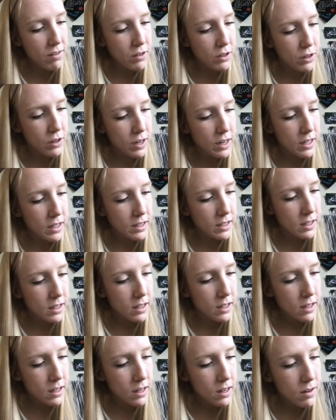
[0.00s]
degrees.
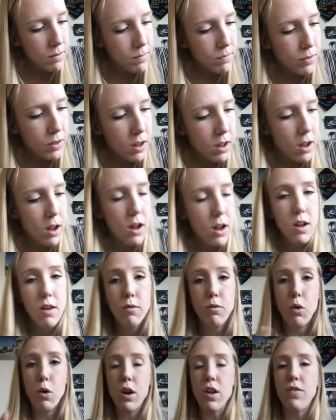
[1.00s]

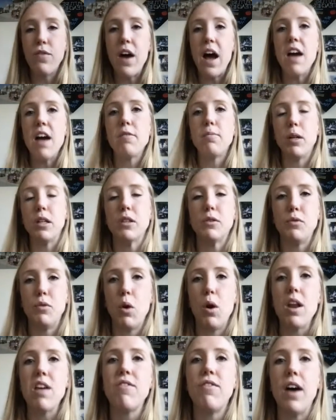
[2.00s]
45 plus
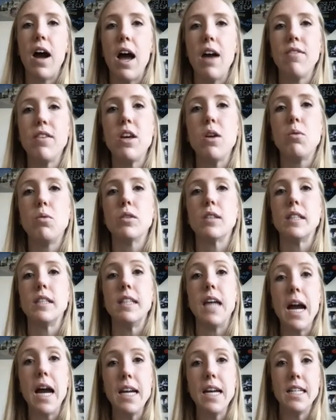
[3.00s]
45 equals
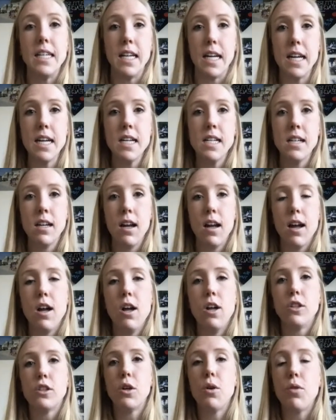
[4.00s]
90.
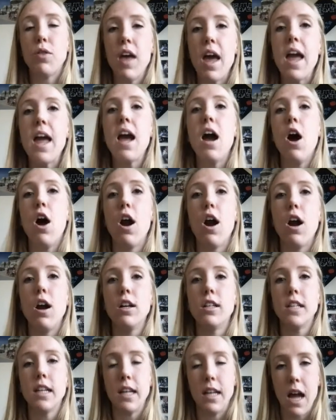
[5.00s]
So they are
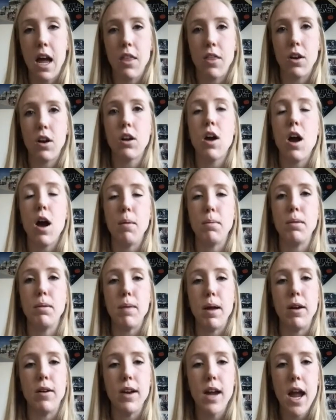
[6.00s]
together
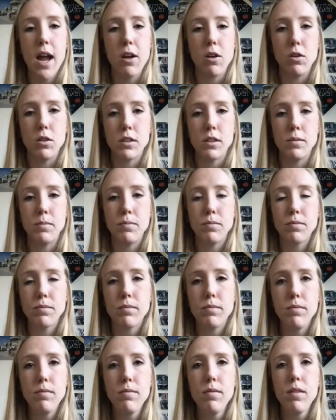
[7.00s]
complementary angles.
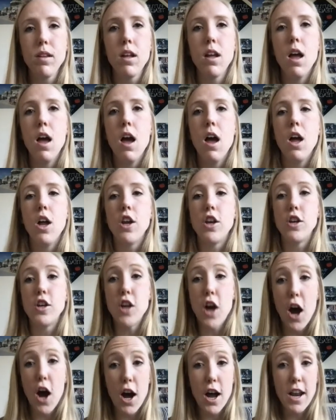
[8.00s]

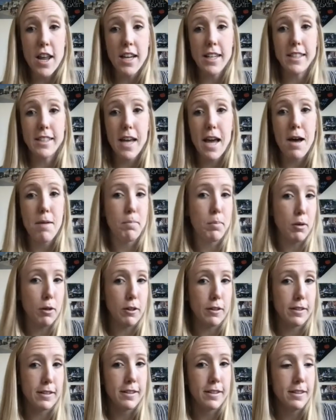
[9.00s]

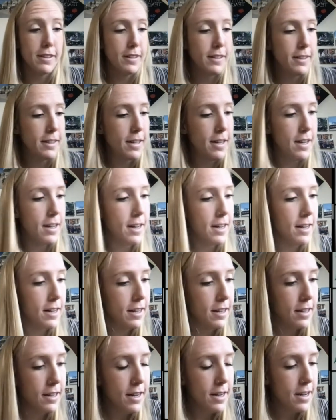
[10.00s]
Non-examples.
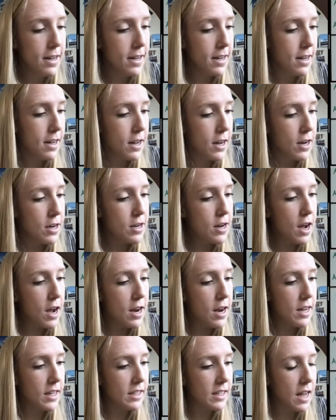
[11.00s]

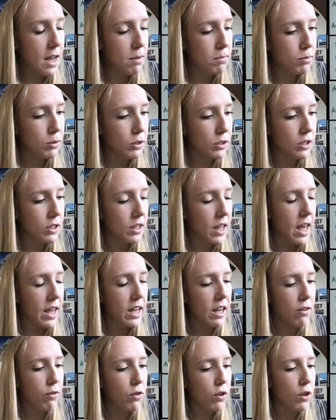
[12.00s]
Non-examples are like
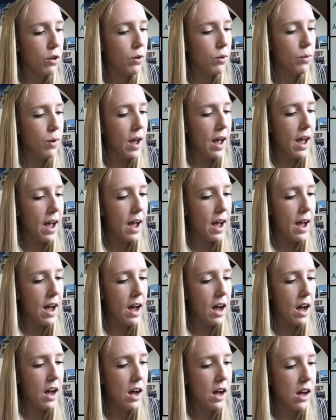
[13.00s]
if you
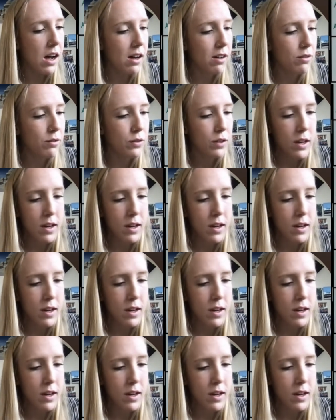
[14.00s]
have,